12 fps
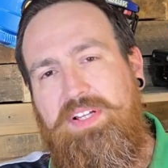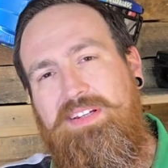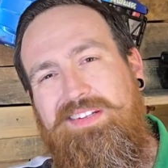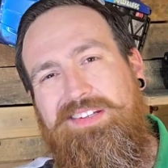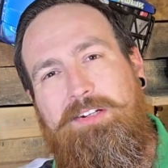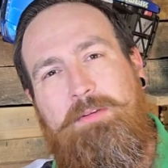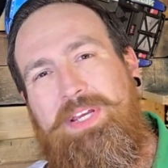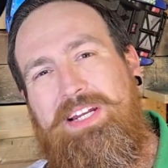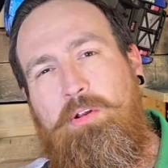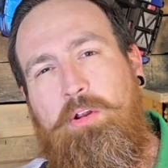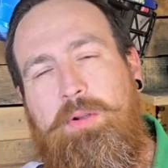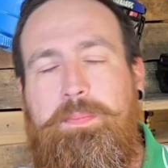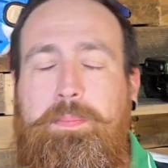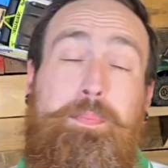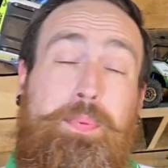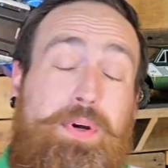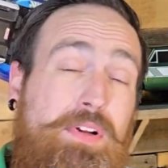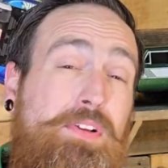a little bit old,
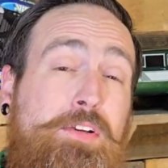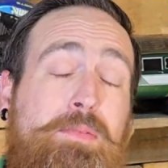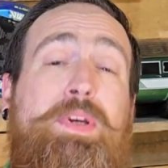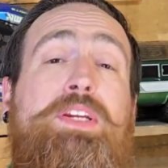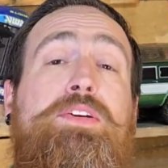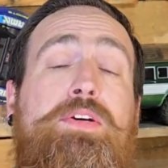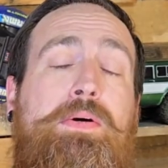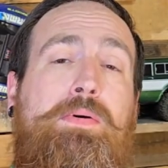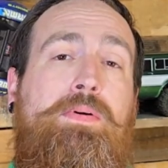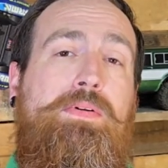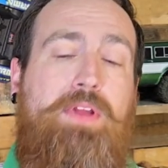but a little bit new.